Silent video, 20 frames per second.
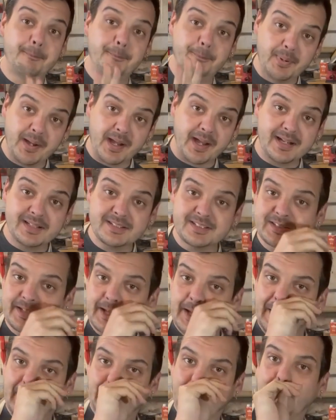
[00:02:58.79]
But
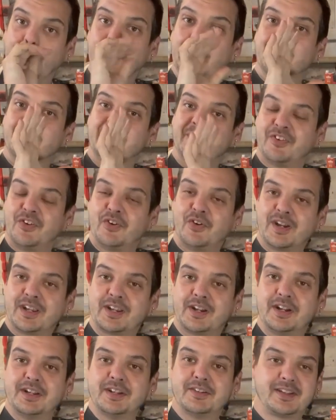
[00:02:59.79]
before I
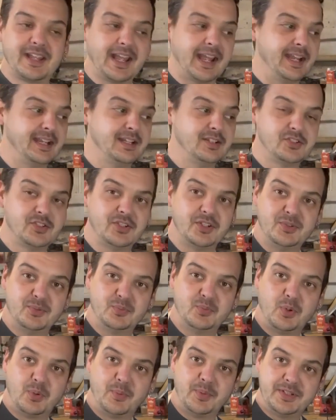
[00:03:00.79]
kind of get into
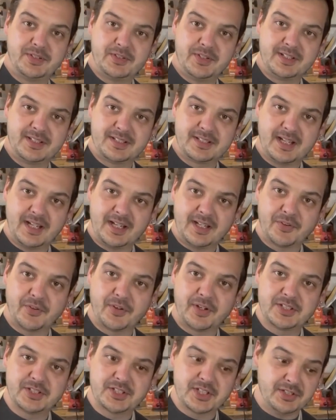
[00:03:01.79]
what we're doing today, I thought
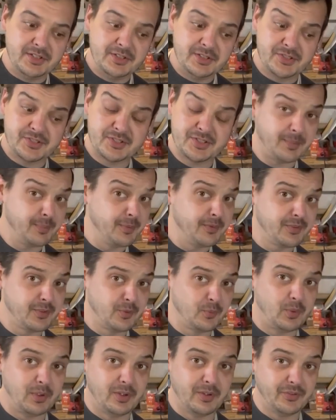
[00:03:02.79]
I'd show you some of the
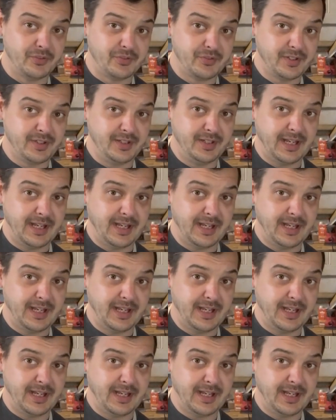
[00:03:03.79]
wands so you